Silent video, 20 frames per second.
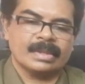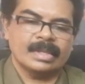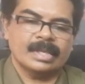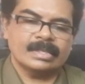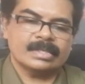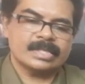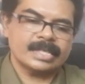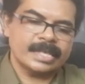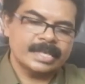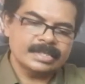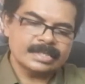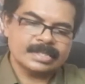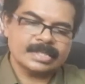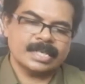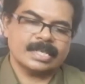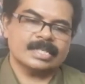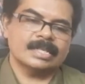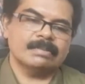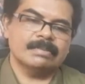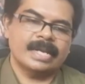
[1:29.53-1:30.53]
just
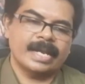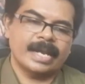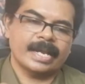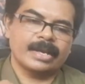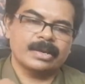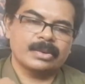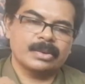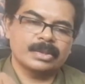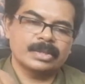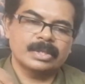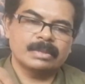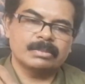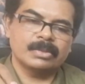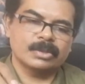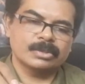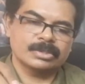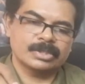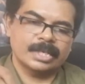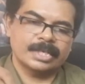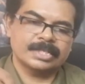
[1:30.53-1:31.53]
insert the bag into the
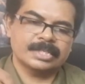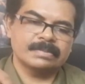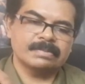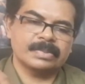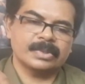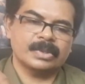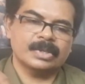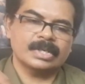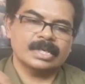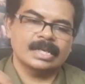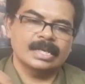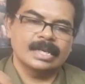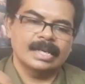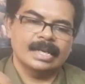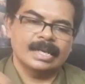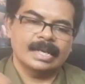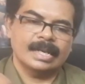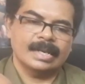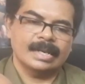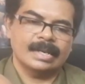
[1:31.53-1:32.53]
morcellation port,
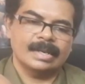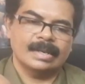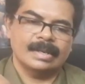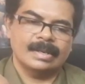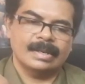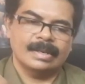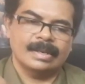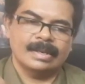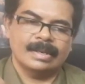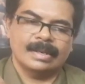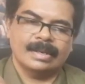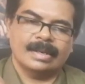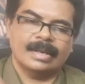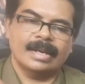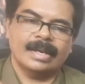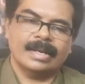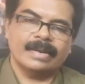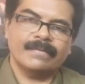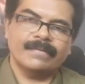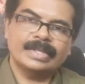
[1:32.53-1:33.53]

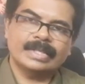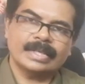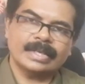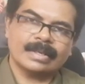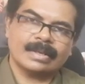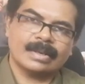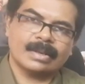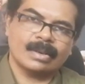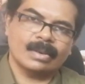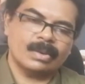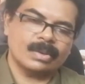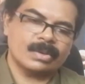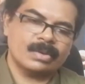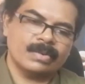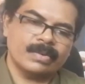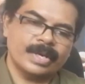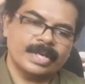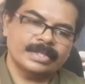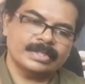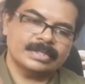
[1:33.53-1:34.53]
and with a
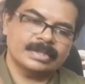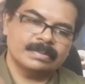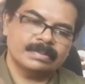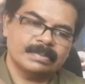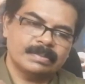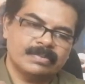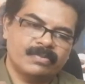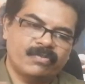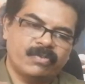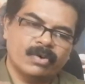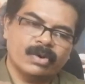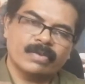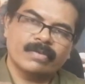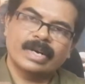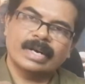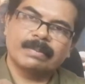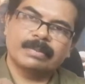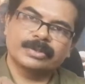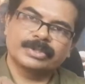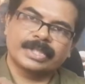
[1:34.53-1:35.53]
clockwise
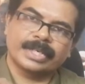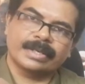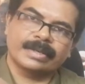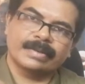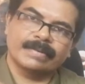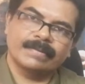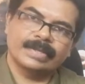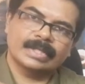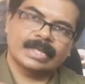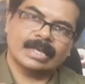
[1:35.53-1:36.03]
forward pushing,